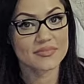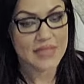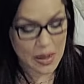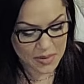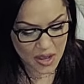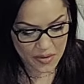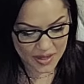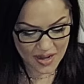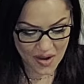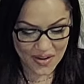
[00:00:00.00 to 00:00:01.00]
I'm going.
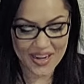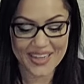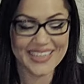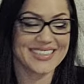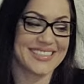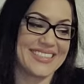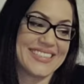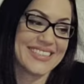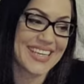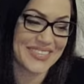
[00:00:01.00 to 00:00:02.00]
All right.
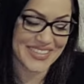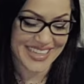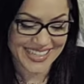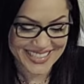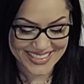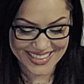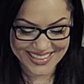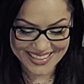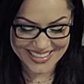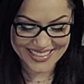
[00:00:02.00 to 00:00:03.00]
Love you guys.
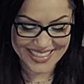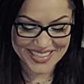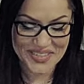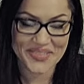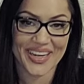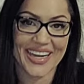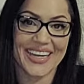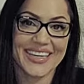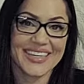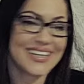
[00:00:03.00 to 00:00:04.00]
Talk to you later. Bye.